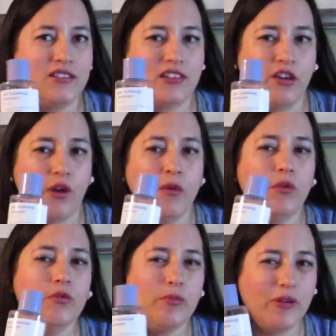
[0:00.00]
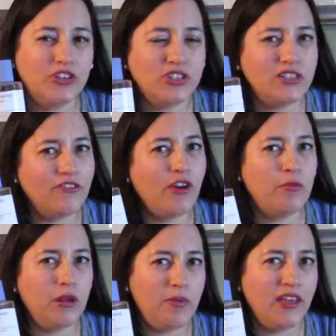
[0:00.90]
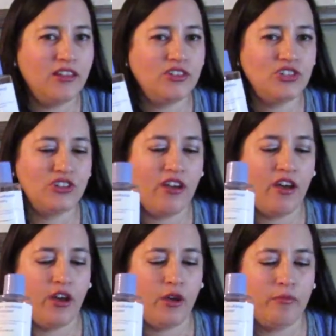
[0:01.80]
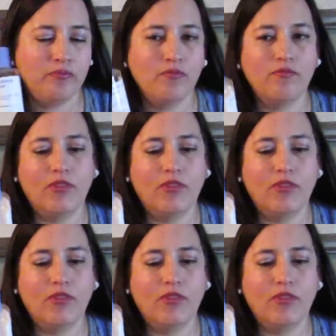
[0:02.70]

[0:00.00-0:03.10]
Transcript: So I would repurchase it if I'm in a pinch, um,